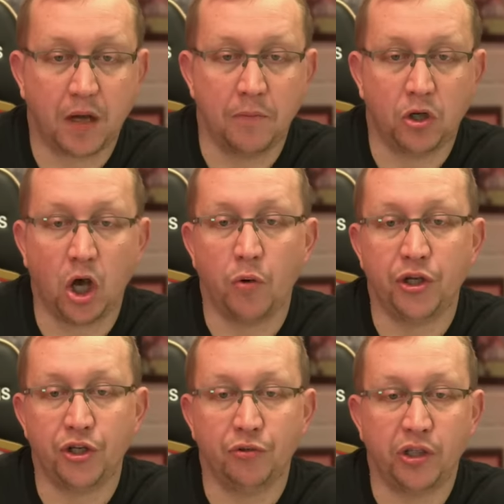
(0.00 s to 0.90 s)
But
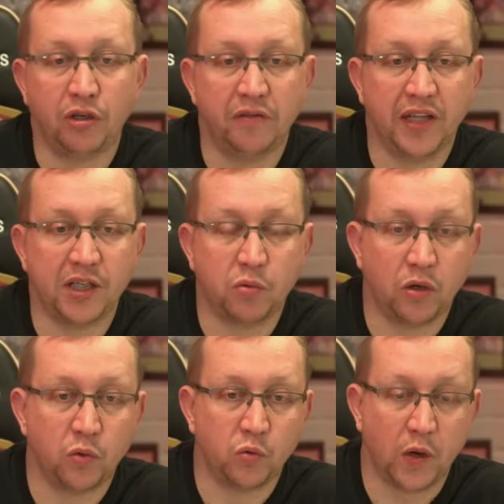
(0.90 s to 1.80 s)
going nuclear with this
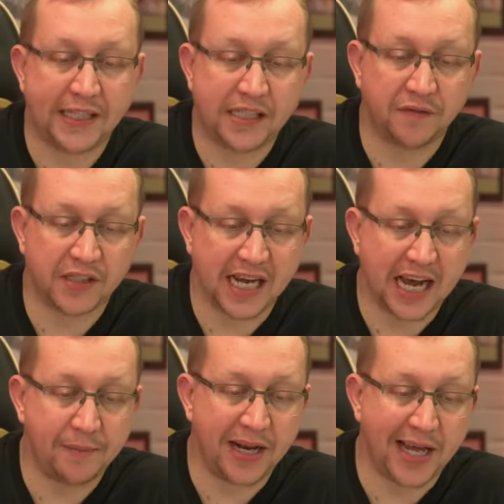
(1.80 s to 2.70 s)
one was a waste of
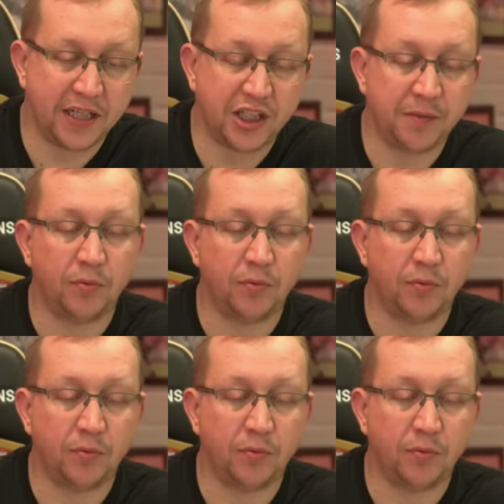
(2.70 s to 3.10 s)
time and energy.